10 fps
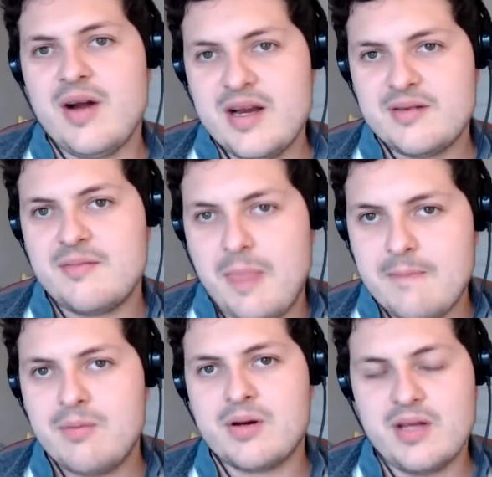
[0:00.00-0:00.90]
right,
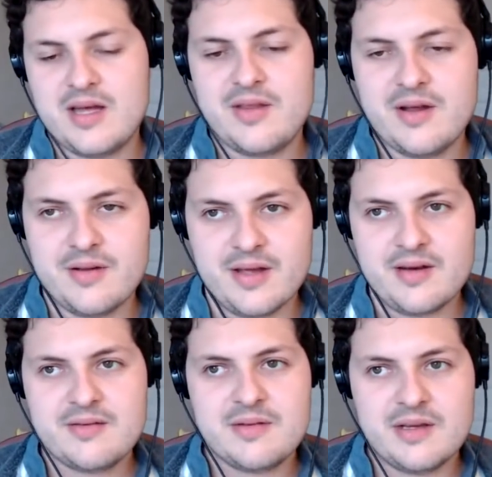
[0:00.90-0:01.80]
put a lot in there
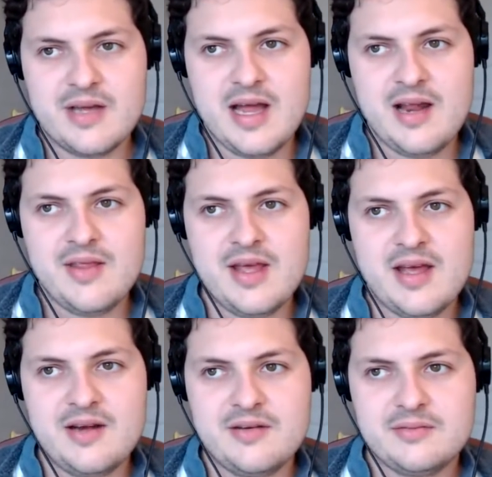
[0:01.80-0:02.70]
then, and
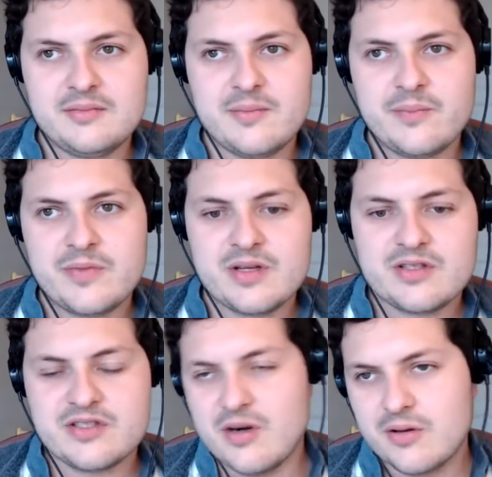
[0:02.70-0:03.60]
then
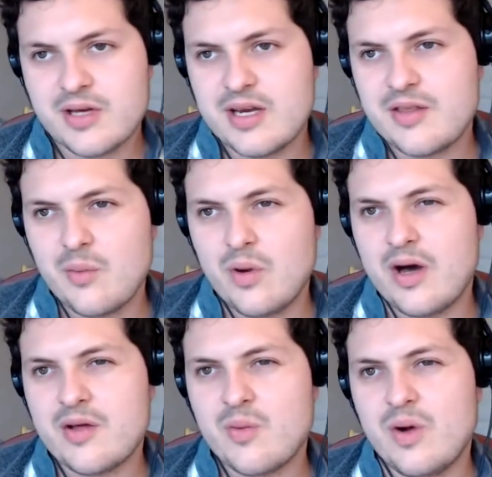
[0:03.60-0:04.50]
start looking at the
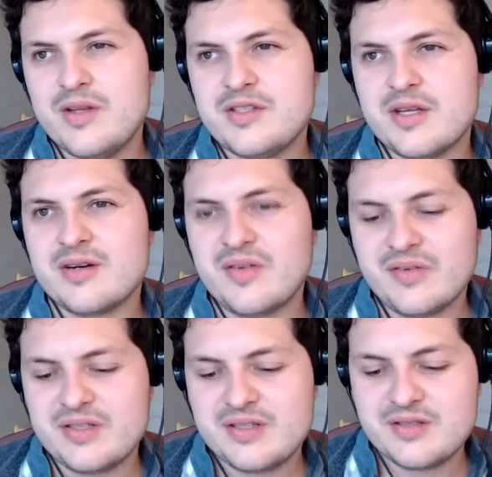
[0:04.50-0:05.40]
other ones that are
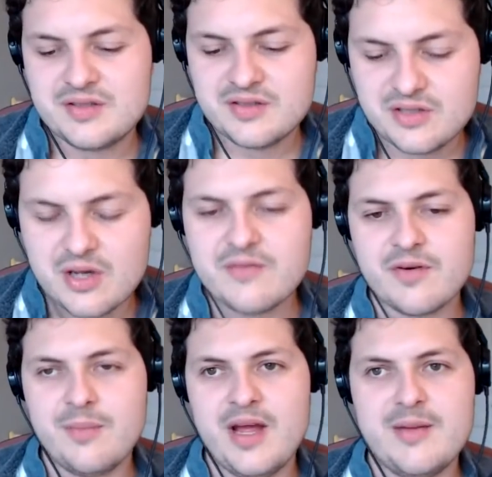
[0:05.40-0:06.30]
good
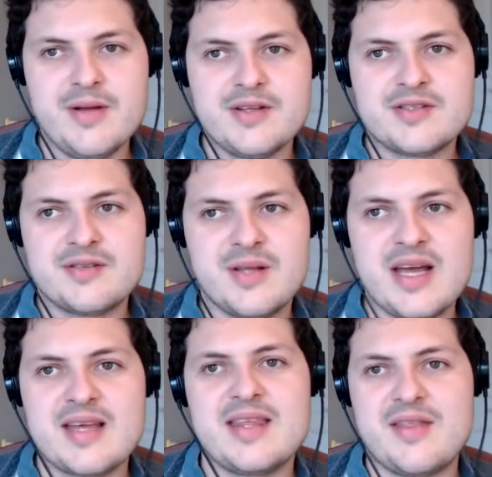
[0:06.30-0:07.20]
for payments
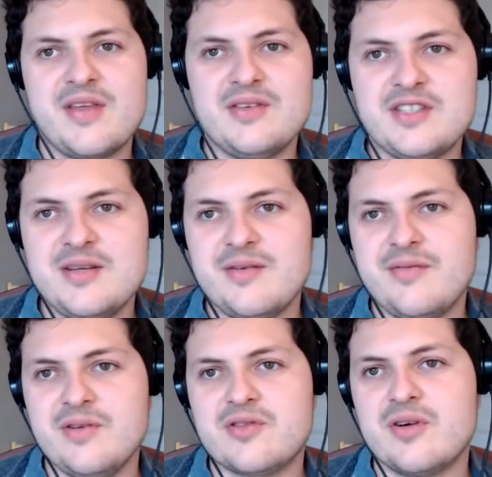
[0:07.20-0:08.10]
like that you see a
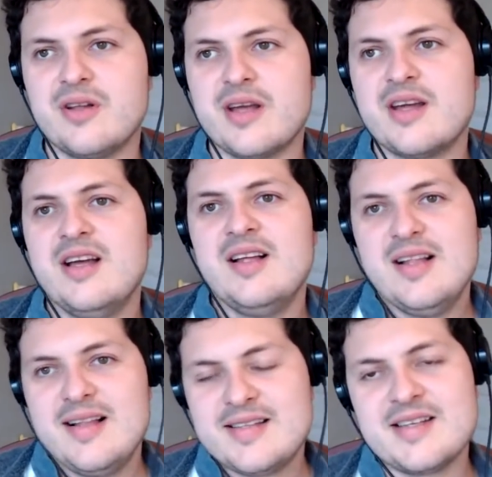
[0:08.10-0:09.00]
future in. Like
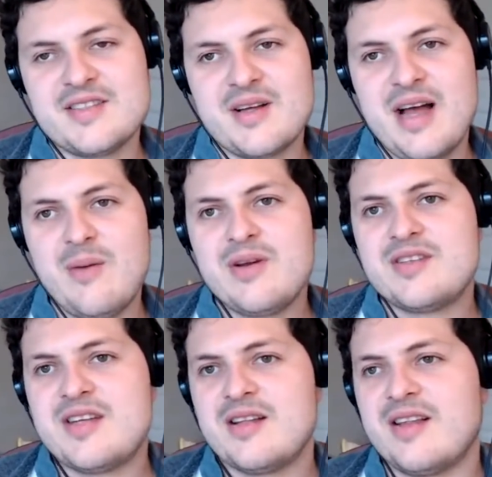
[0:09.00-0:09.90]
things like, I
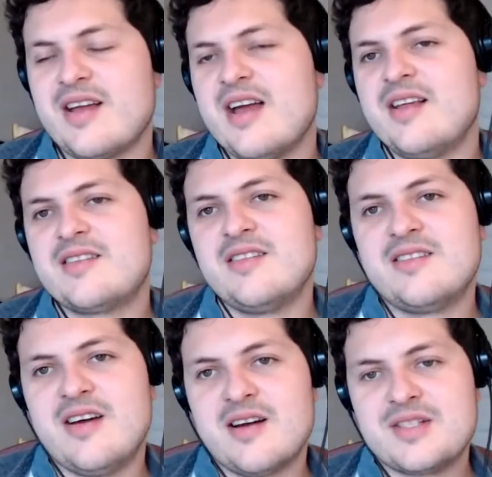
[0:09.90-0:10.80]
wouldn't say like I like to
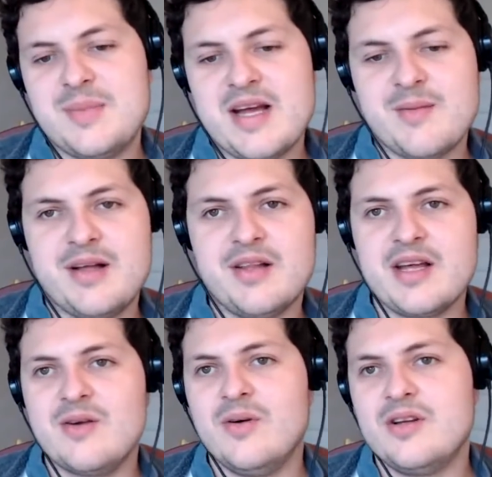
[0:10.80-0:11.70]
talk smack about
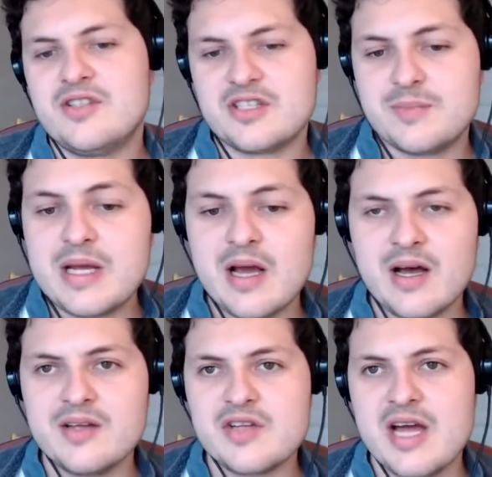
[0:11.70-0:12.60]
Litecoin just
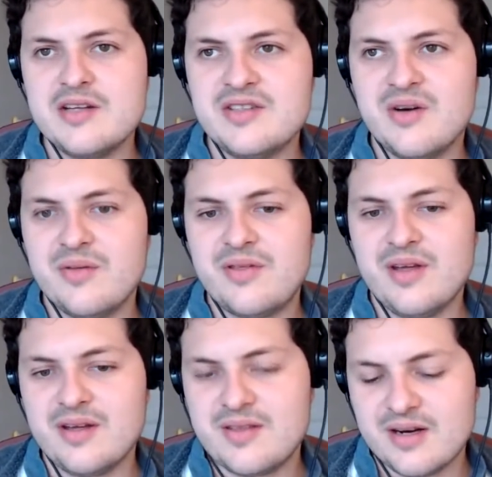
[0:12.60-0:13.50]
because I don't
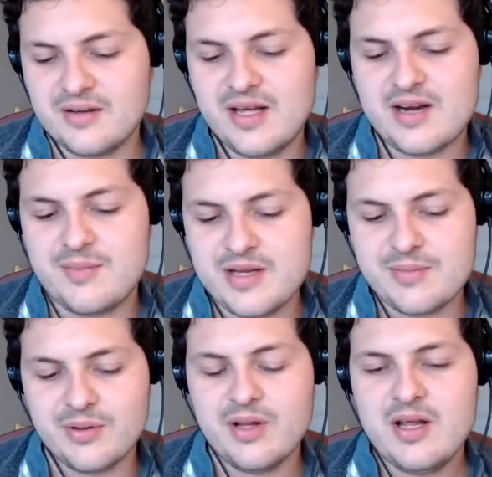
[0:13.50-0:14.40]
think that a lot of
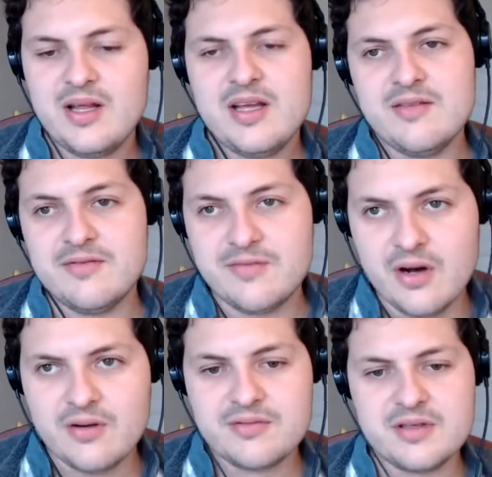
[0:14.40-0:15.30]
people
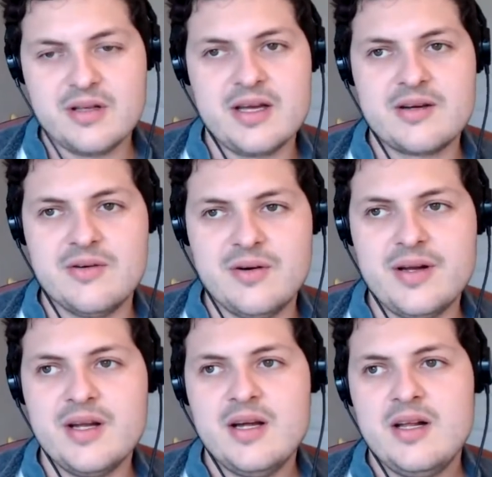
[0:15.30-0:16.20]
involved in
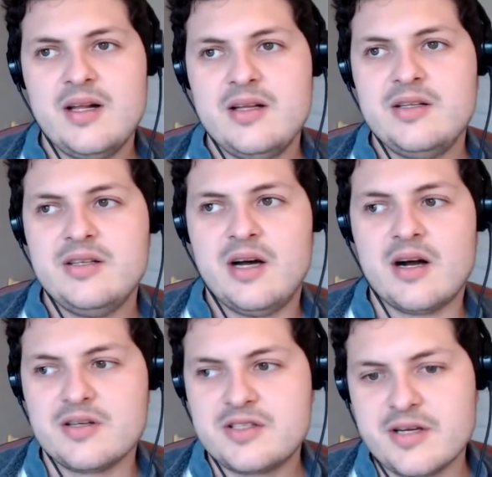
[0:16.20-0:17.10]
Litecoin
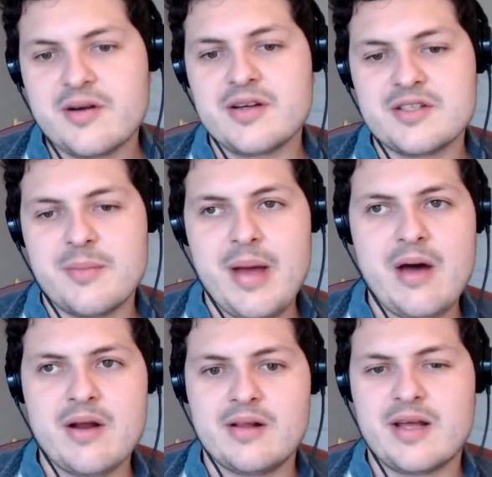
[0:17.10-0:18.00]
are serious
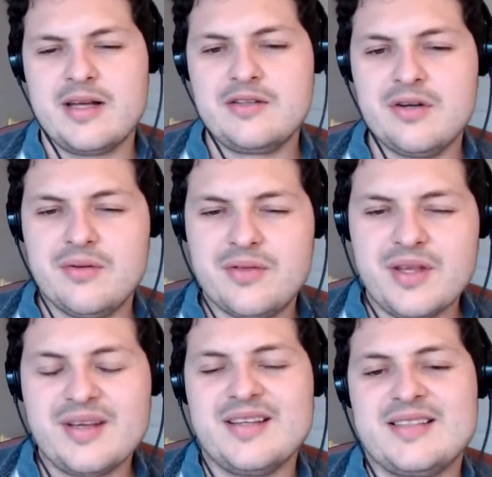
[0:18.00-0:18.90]
about it. Like I don't
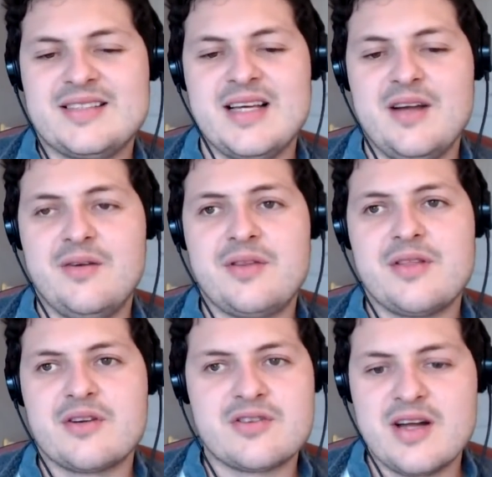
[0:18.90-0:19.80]
think
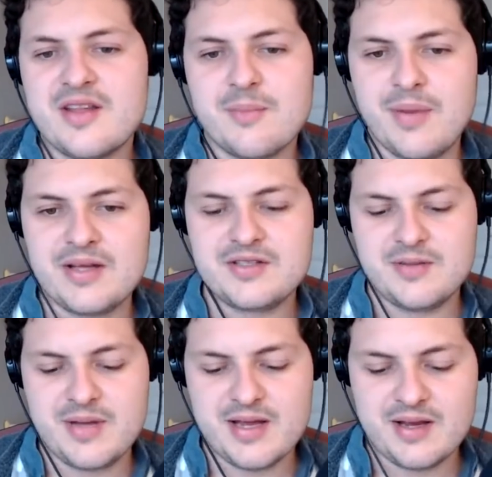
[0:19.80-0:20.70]
they're trying their best
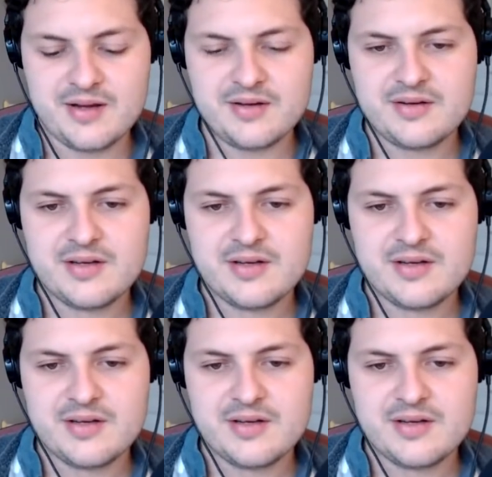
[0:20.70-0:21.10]
at making